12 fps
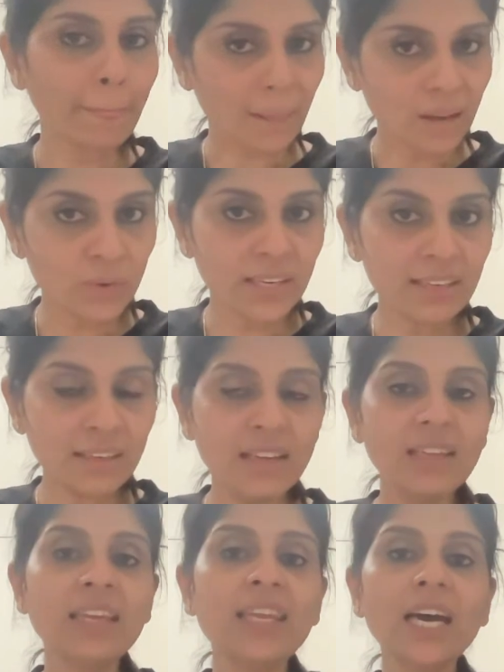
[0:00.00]
Okay.
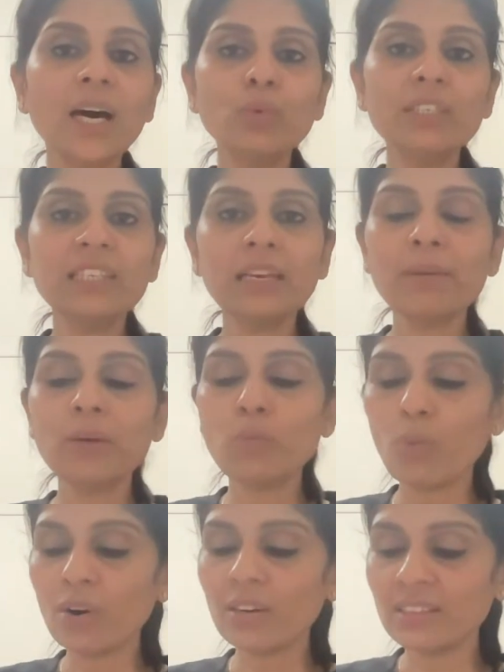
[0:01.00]
Now tell me
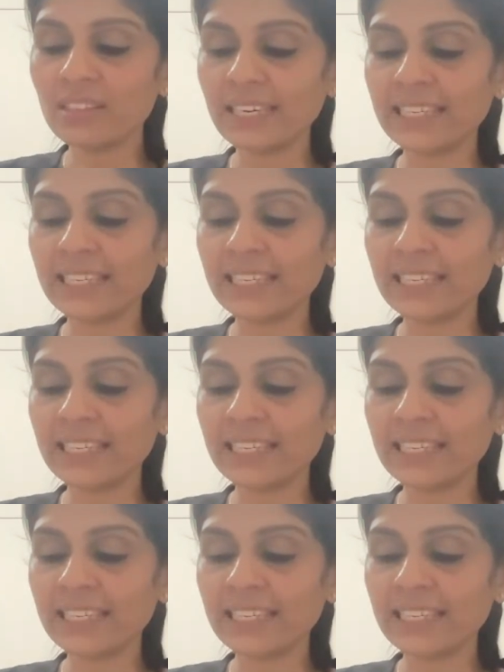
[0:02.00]
what is